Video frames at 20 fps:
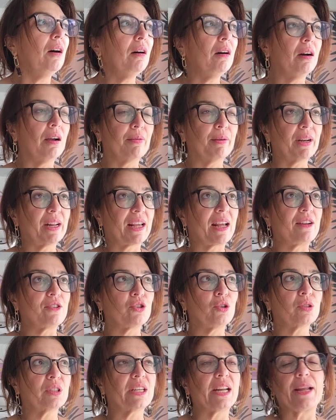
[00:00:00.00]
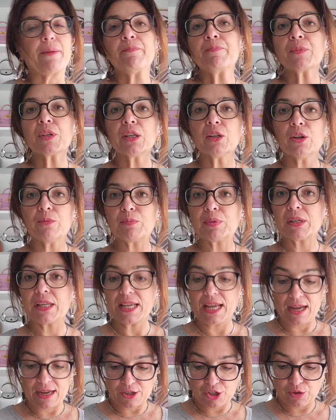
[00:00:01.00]
I really can't talk today,
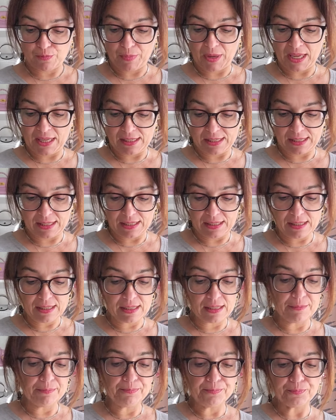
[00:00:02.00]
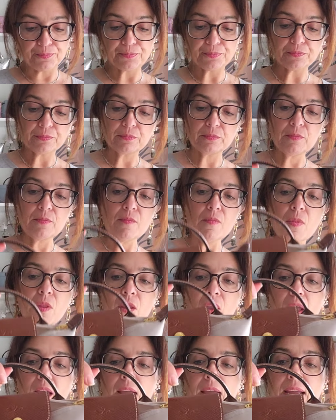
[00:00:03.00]
LePliage pieces,
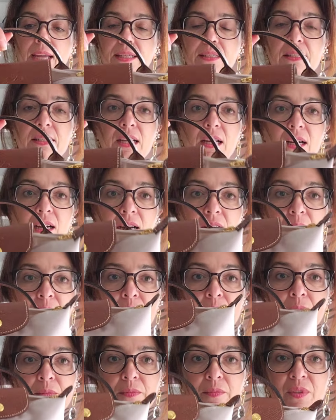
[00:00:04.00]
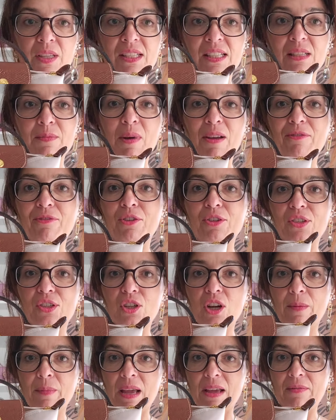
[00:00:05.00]
and this is my
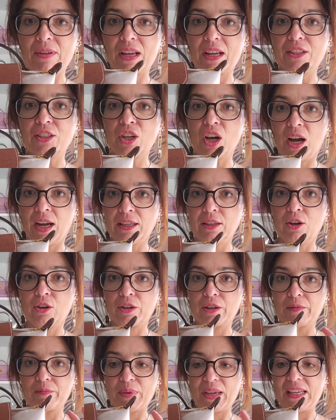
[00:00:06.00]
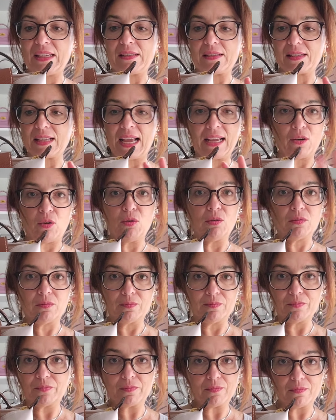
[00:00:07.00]
first time having a nylon piece at all,
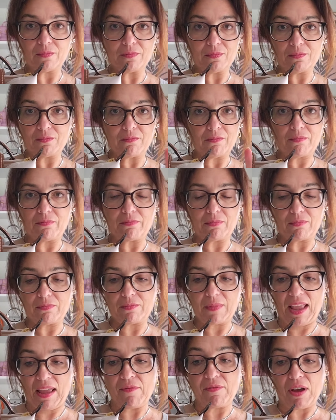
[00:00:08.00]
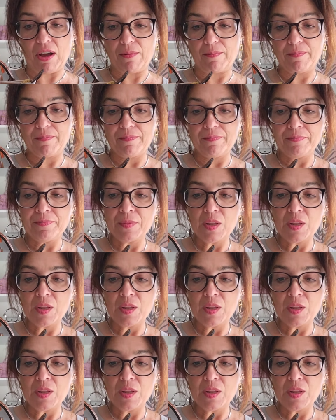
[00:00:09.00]
ever.